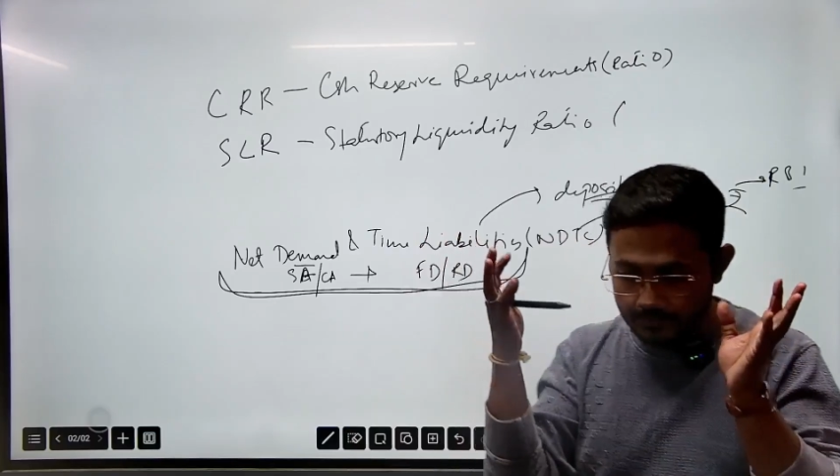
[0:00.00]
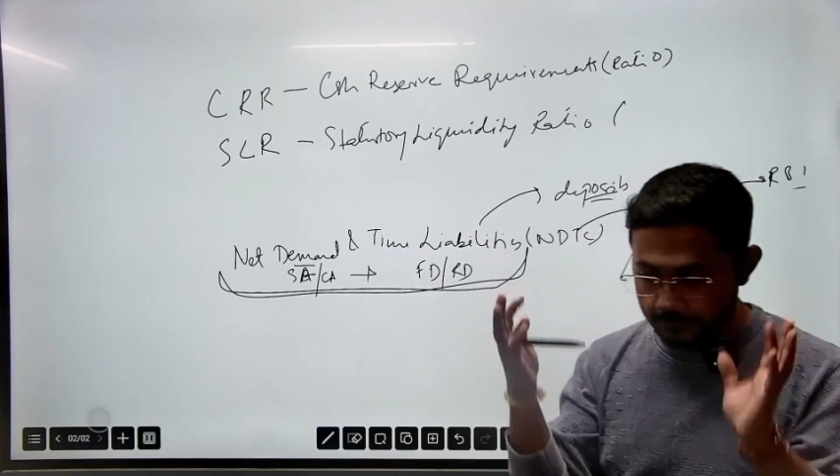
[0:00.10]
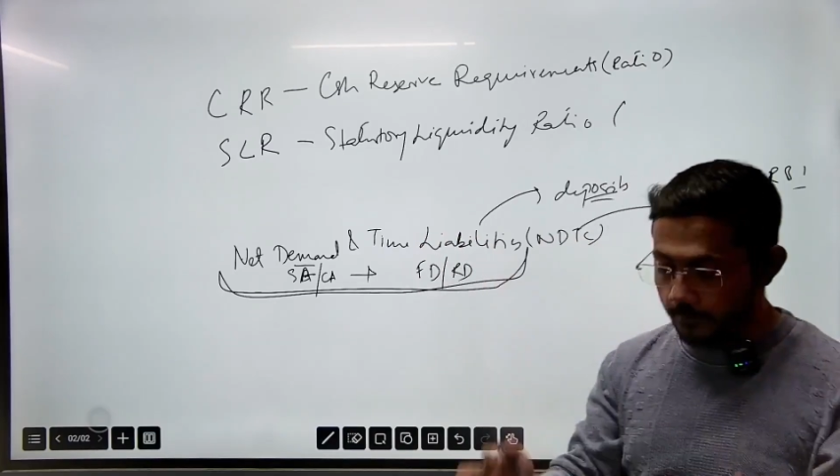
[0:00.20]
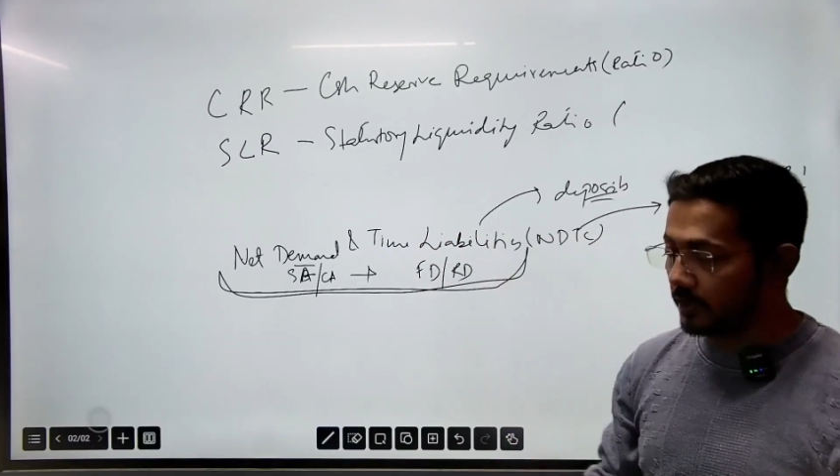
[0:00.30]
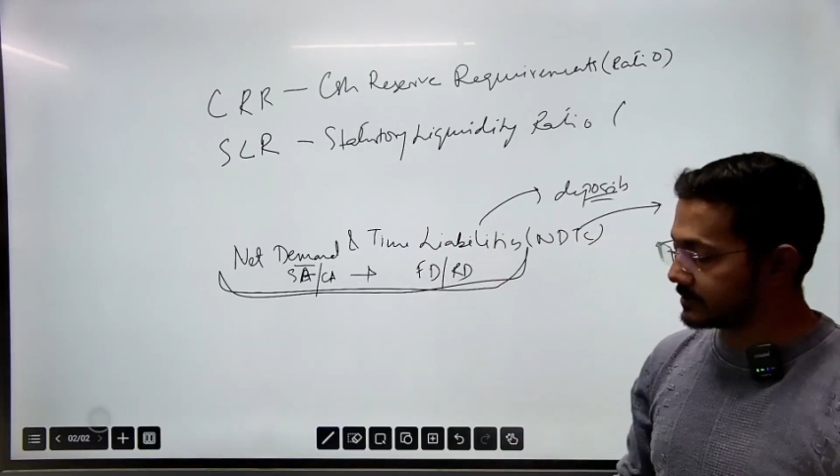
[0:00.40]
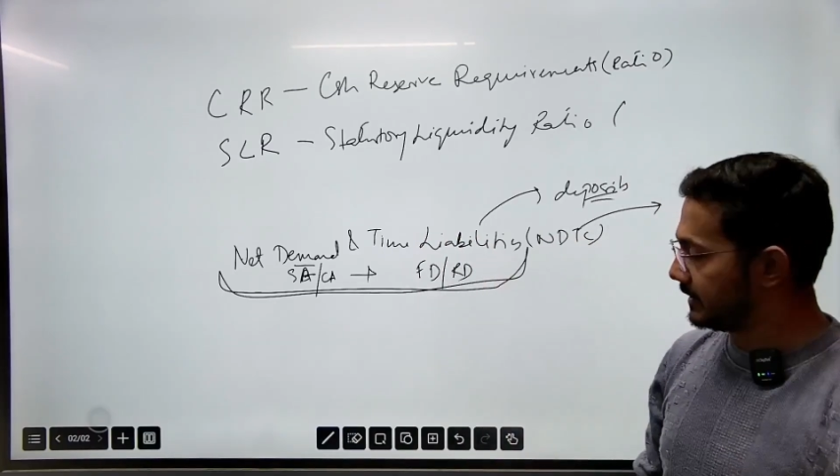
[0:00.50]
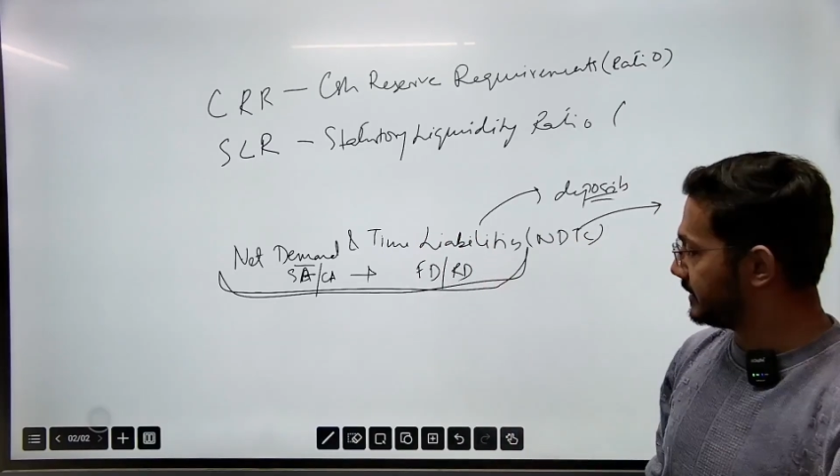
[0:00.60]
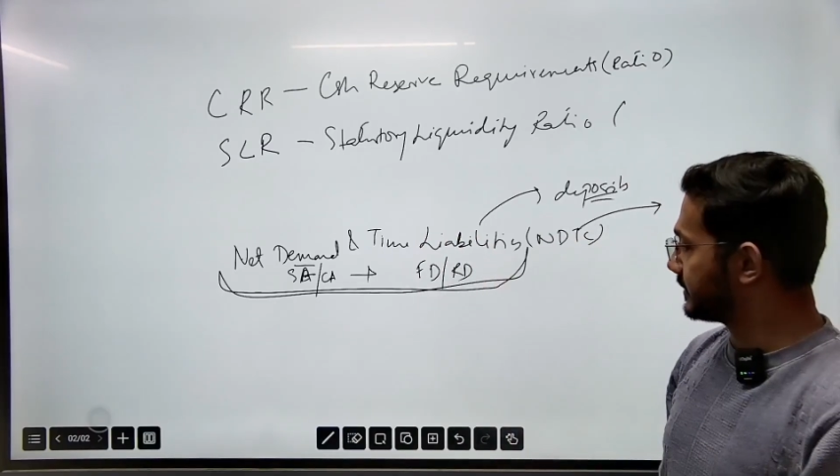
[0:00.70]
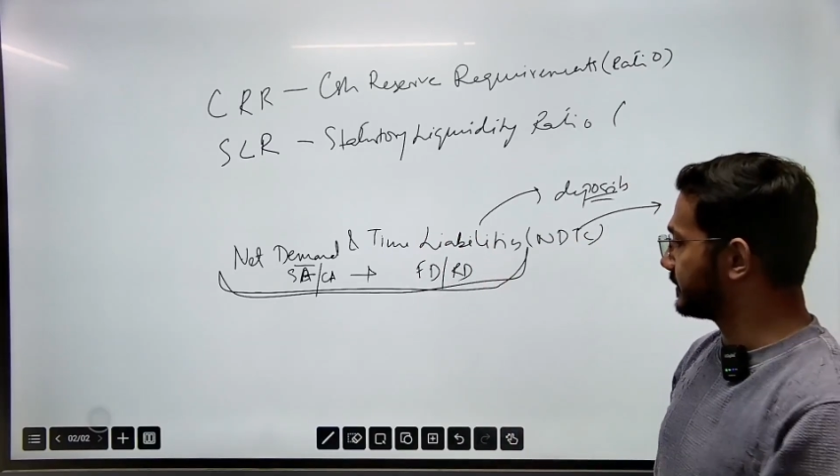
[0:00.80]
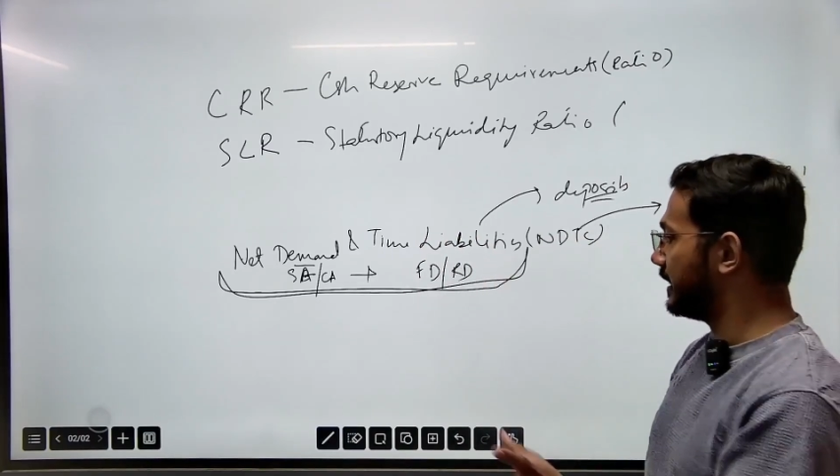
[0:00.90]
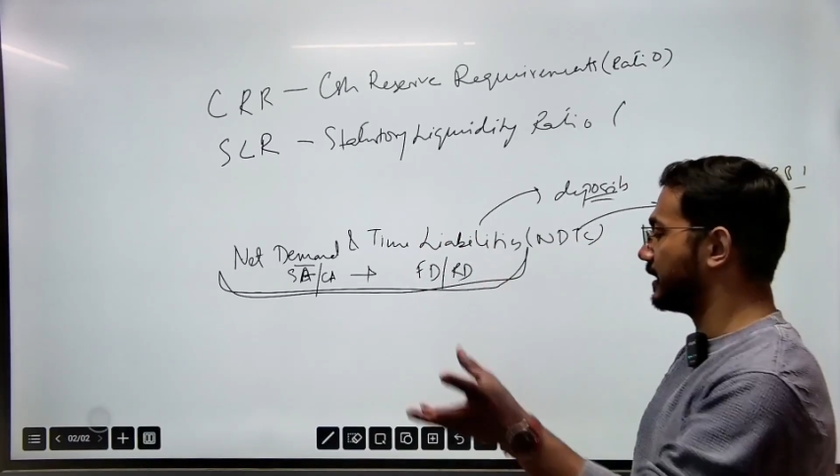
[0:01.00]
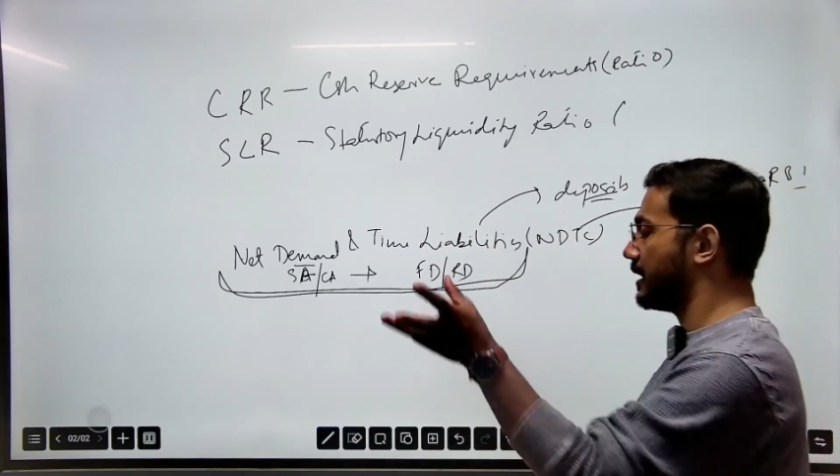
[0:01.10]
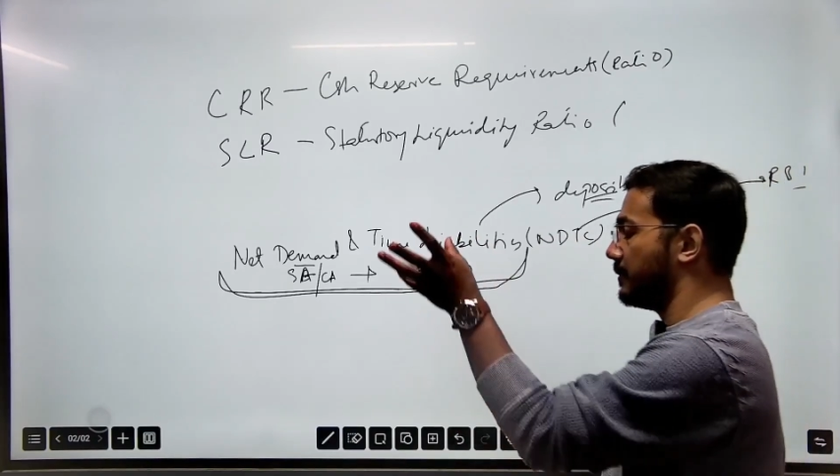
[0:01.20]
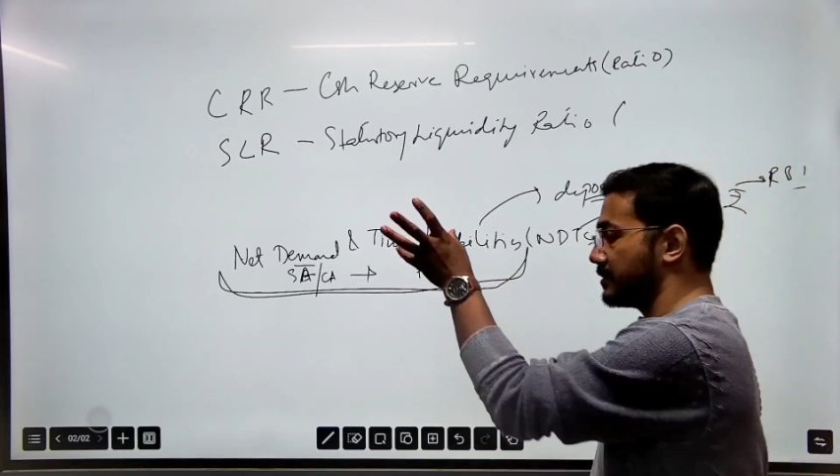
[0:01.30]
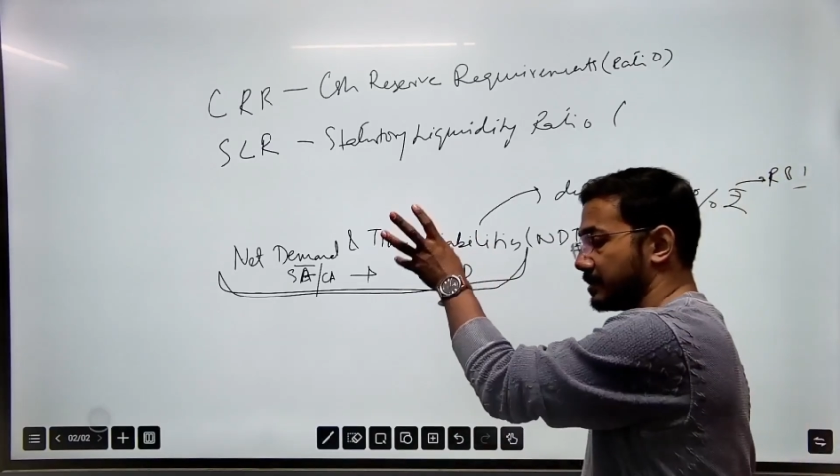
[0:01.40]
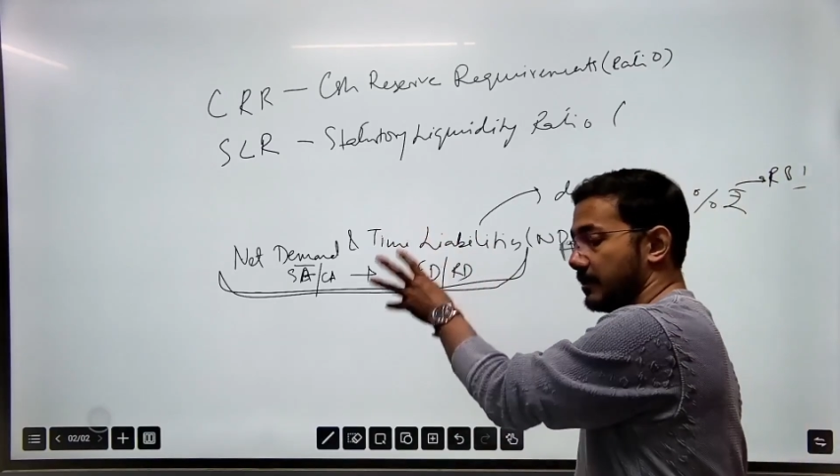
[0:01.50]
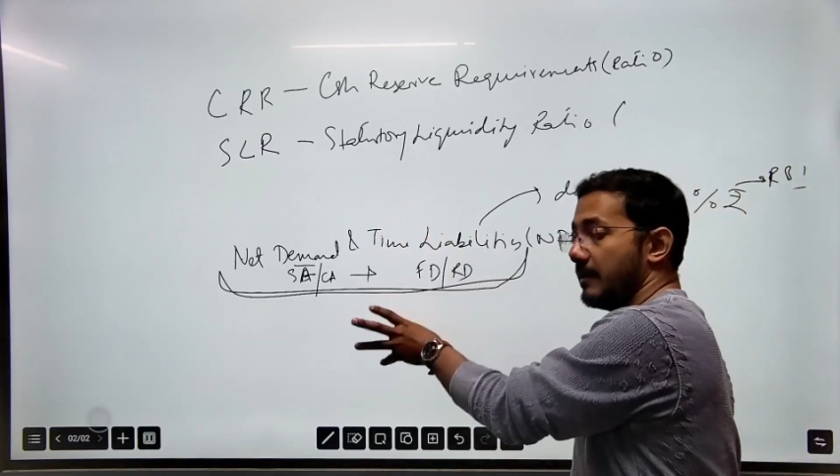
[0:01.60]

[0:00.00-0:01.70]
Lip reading: deposits the commercial